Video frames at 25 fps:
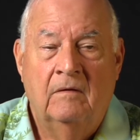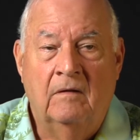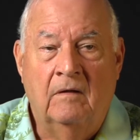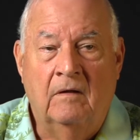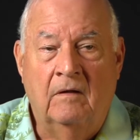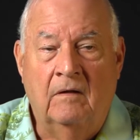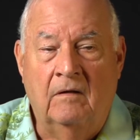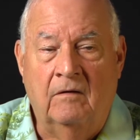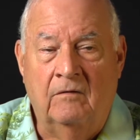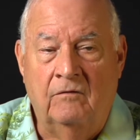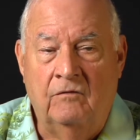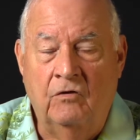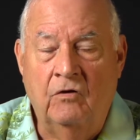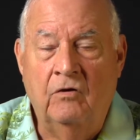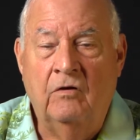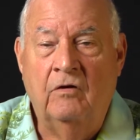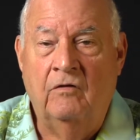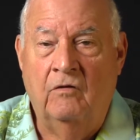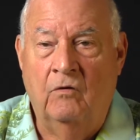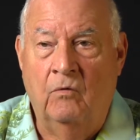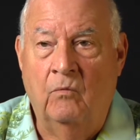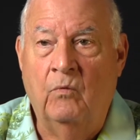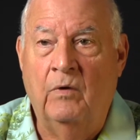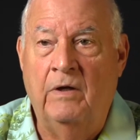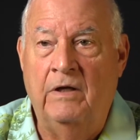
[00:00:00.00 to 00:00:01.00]
uh, during
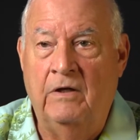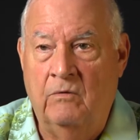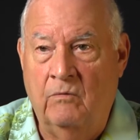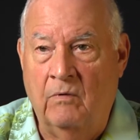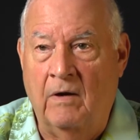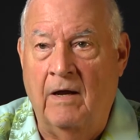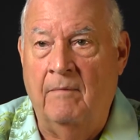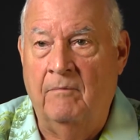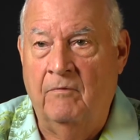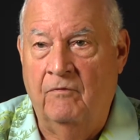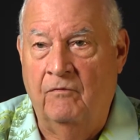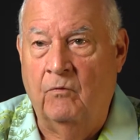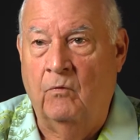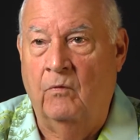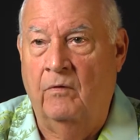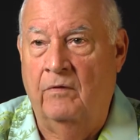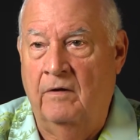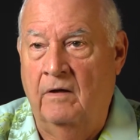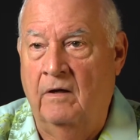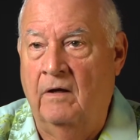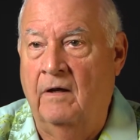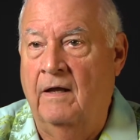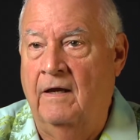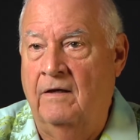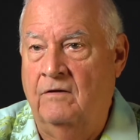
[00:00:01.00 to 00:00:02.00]
the week right before
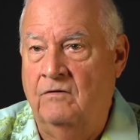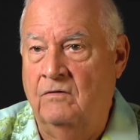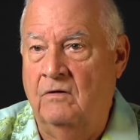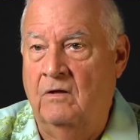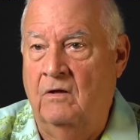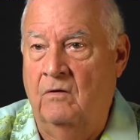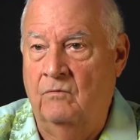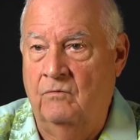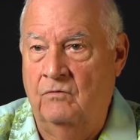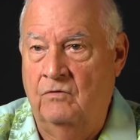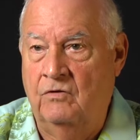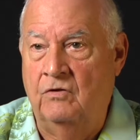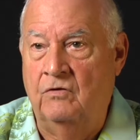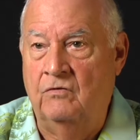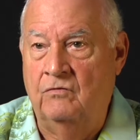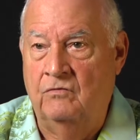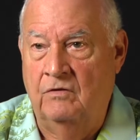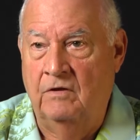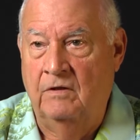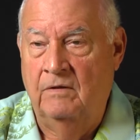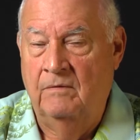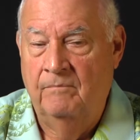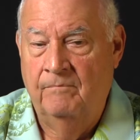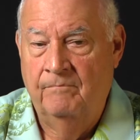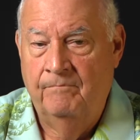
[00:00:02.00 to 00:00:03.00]
the election on
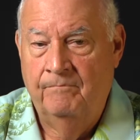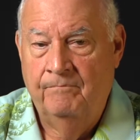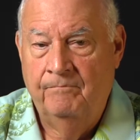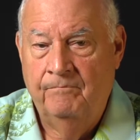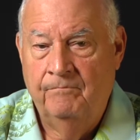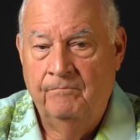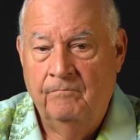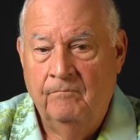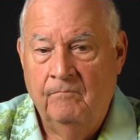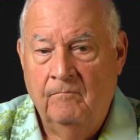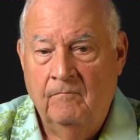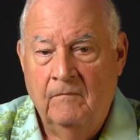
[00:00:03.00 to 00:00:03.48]
Tuesday. Mm-hmm.